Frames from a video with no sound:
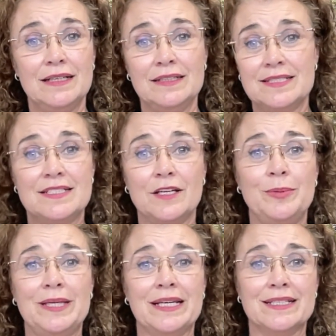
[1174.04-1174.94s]
So
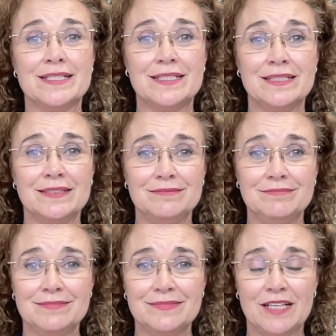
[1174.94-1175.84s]
be it.
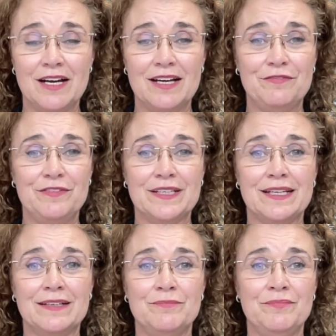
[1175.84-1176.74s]
I
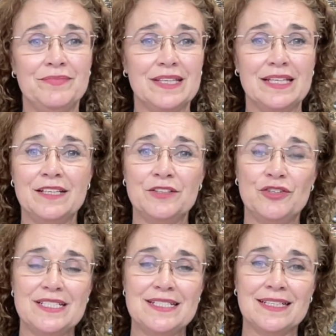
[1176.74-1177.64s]
figure
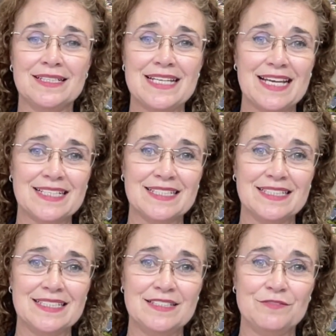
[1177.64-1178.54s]
increasing
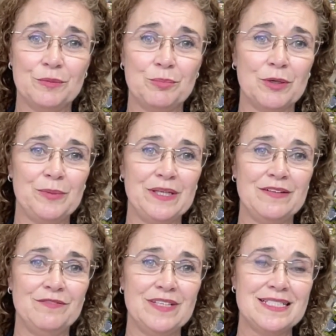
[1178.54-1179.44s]
taxes for property
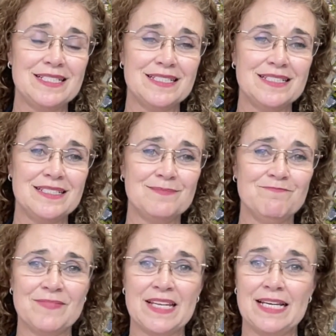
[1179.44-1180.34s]
investors,
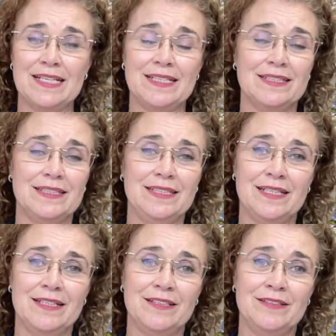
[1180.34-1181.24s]

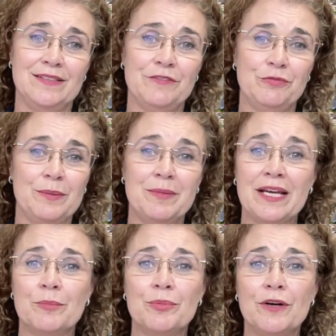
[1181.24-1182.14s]
if we
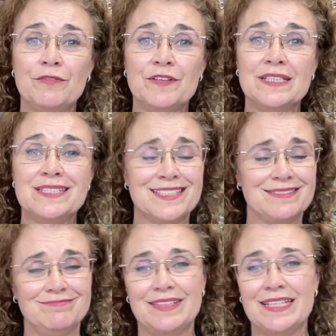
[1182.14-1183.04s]
make a profit,
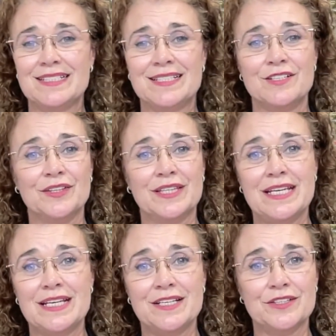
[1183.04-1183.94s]
it's not
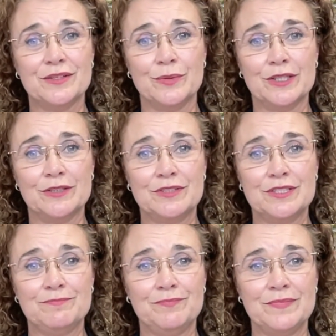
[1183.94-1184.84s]
the end of the
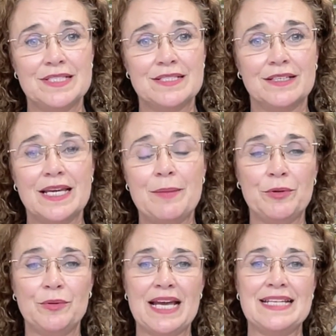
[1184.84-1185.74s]
world. So
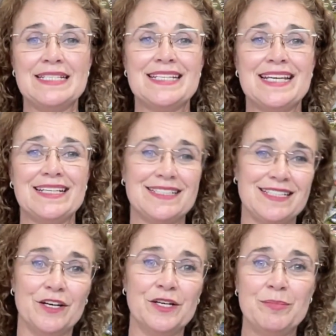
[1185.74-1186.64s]
capital gains tax,
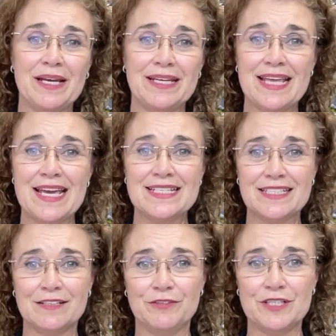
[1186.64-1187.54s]
you only pay that
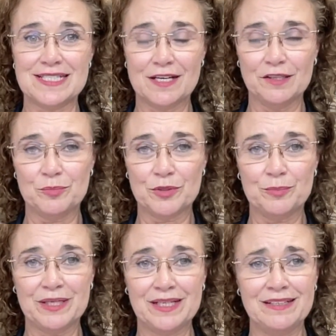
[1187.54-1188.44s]
if you sell the
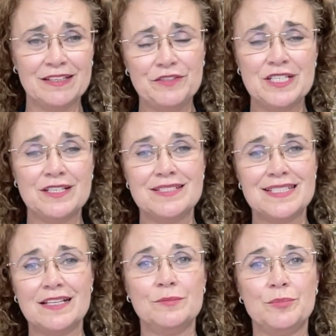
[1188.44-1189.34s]
property. If you don't
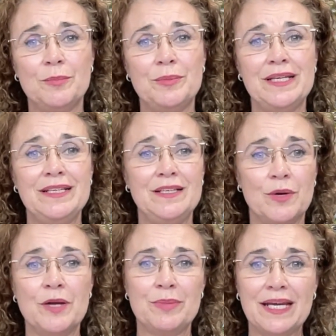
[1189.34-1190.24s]
sell the property, you
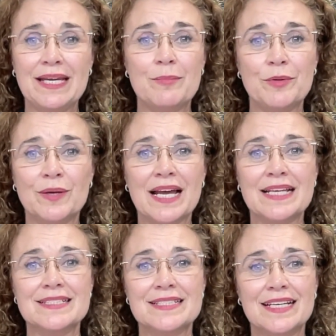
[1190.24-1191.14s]
won't pay capital
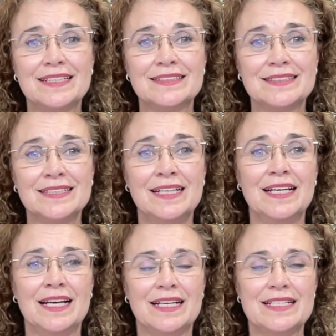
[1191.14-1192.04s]
gains tax.
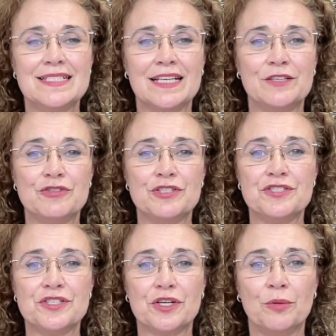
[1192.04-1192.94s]
unless they
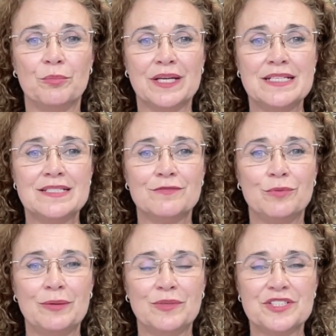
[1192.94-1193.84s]
introduce a comprehensive
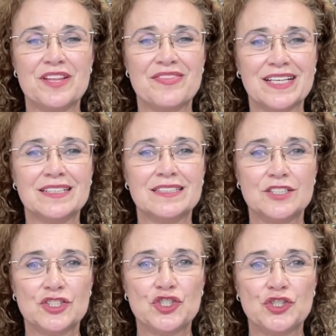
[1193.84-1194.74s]
one, which I think is
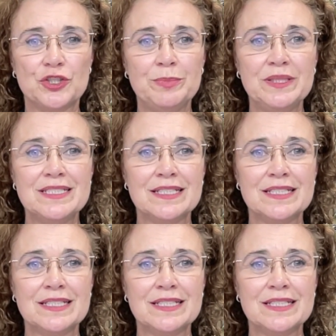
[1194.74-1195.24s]
stupid,